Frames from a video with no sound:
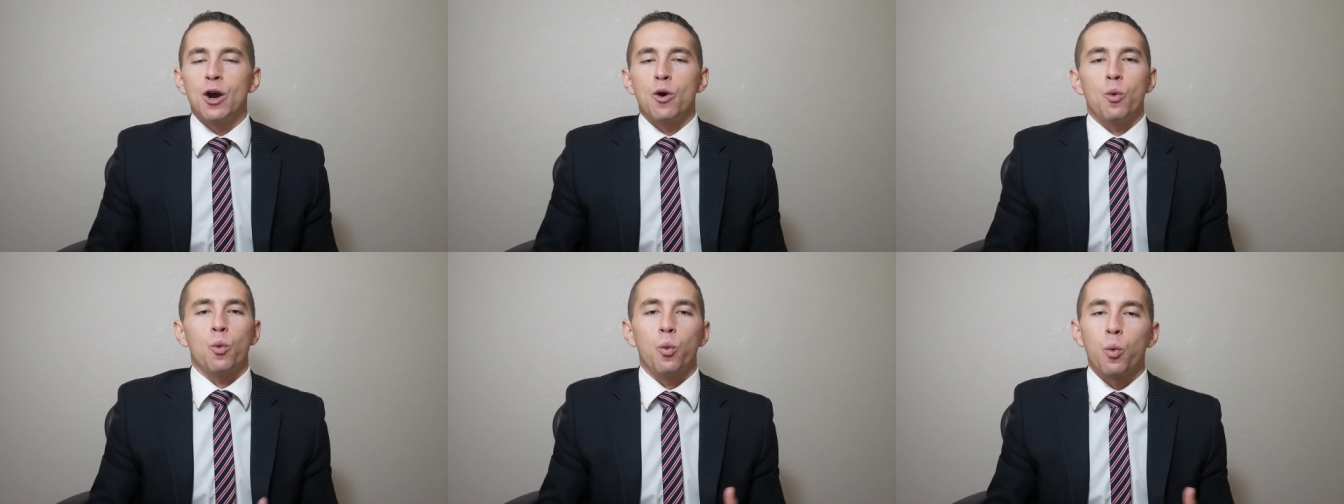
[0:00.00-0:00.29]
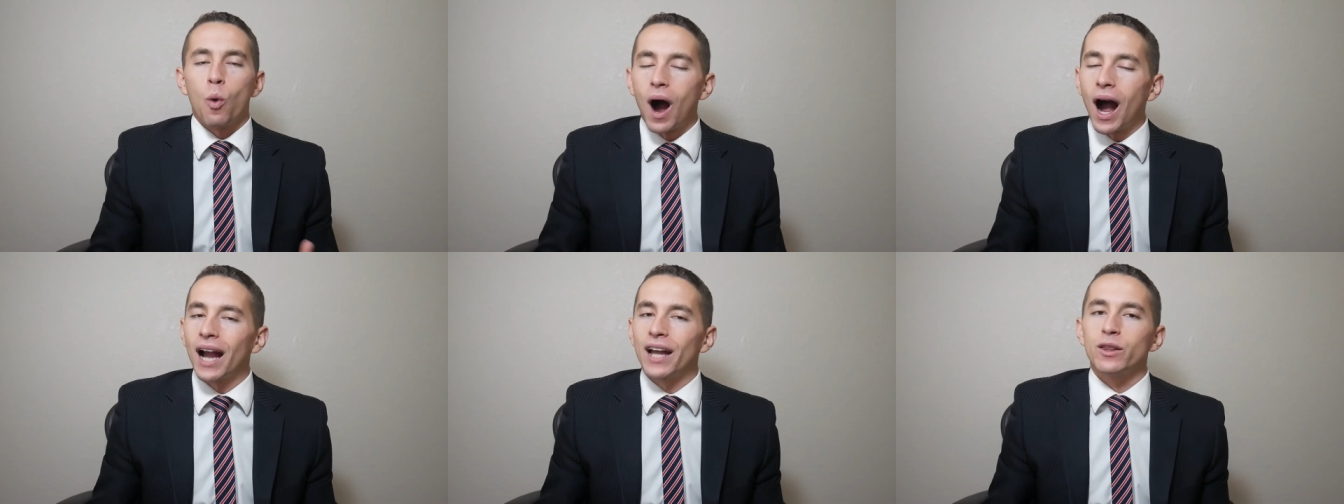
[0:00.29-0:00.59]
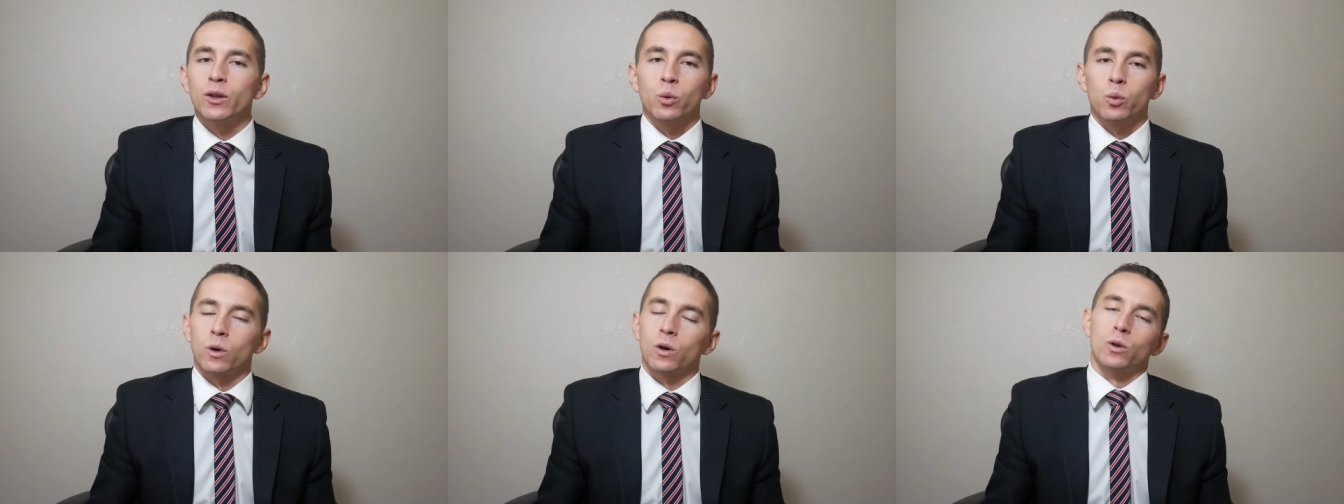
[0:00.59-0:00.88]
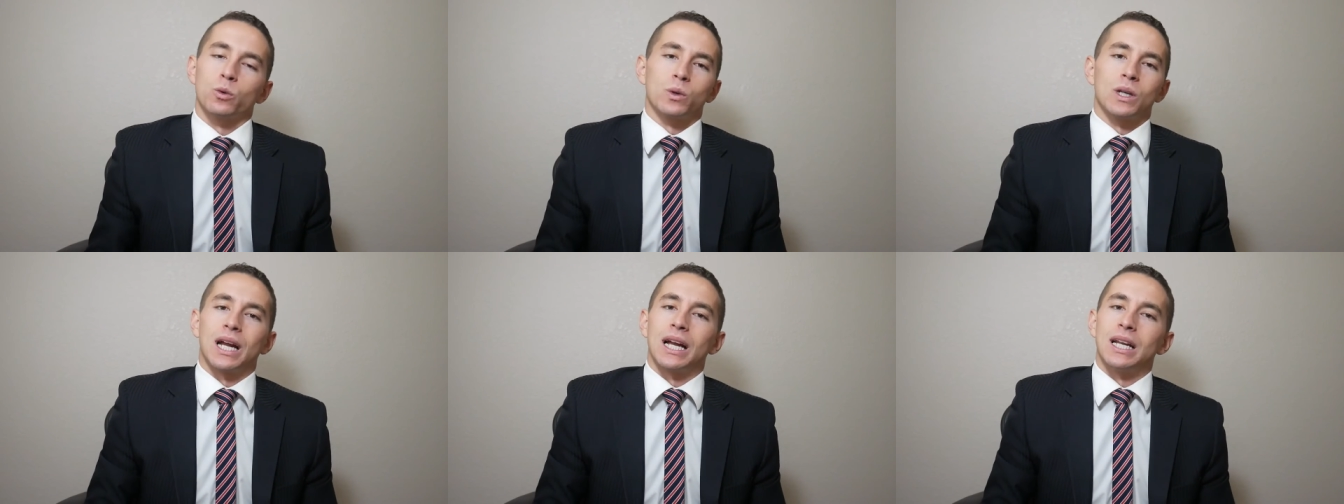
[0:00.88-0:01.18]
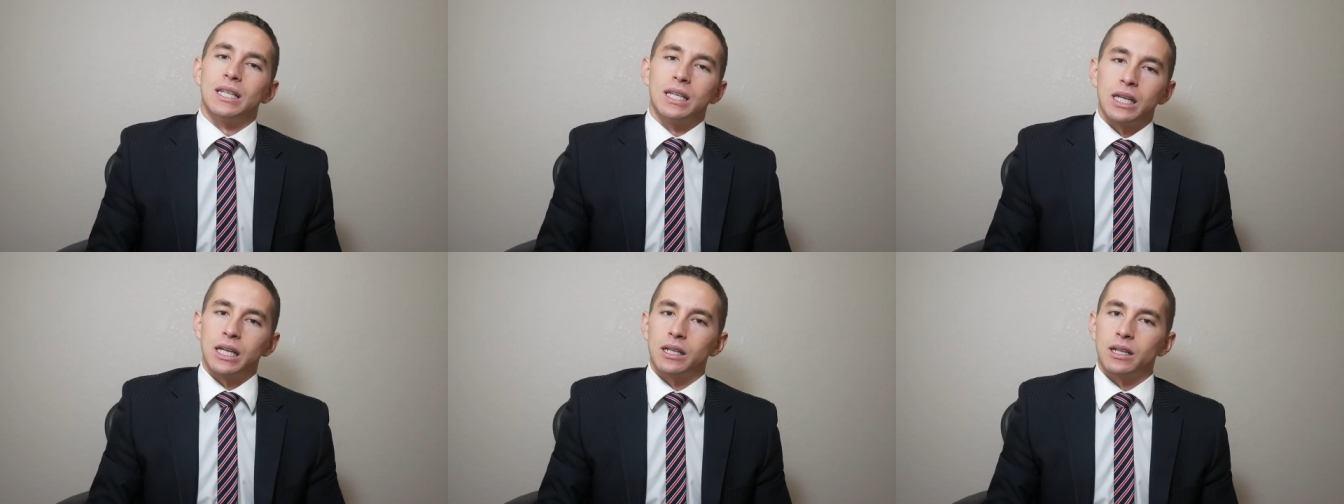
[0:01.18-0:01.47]
Why in the world would
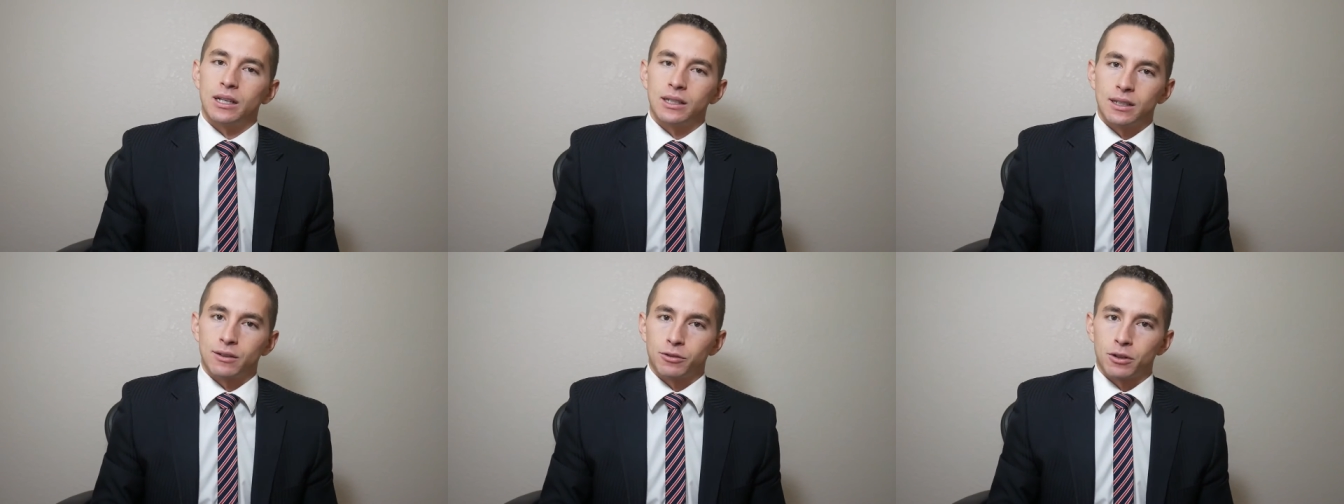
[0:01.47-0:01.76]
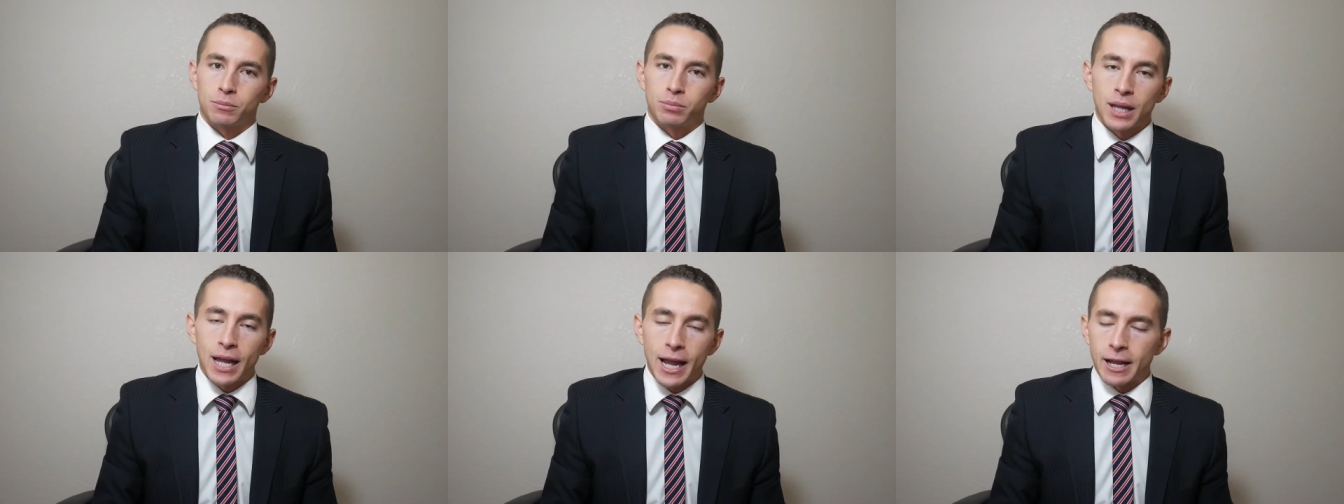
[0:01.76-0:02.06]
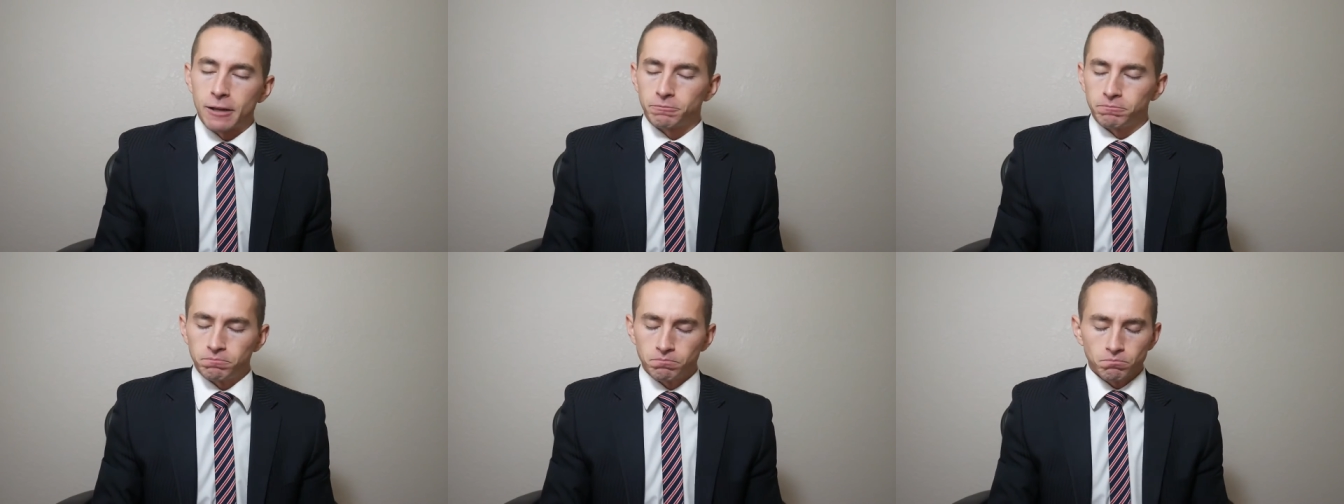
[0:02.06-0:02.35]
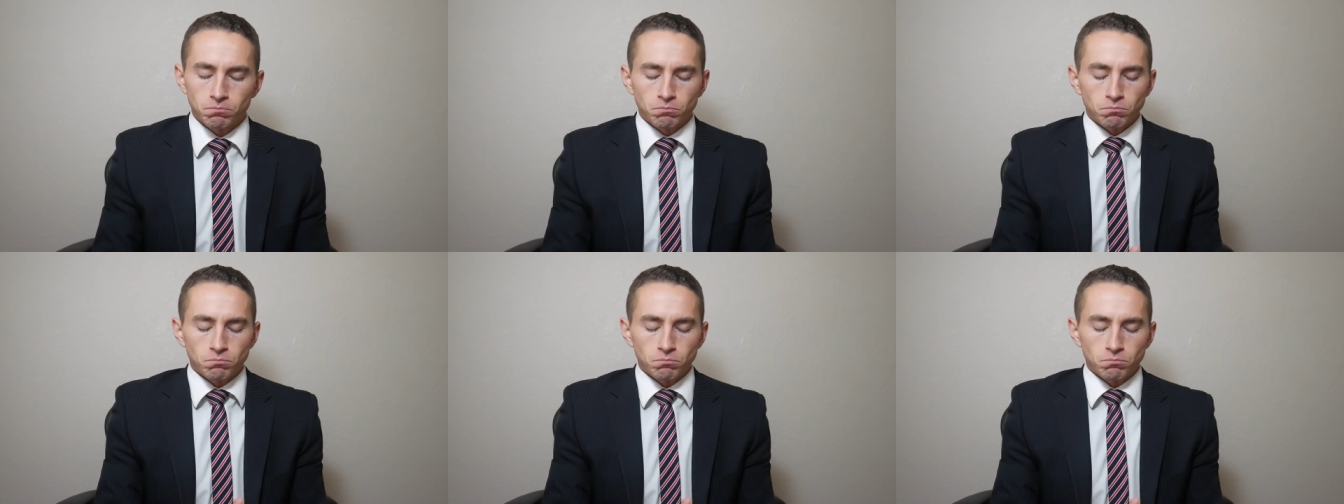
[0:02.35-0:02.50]
I need a different plan?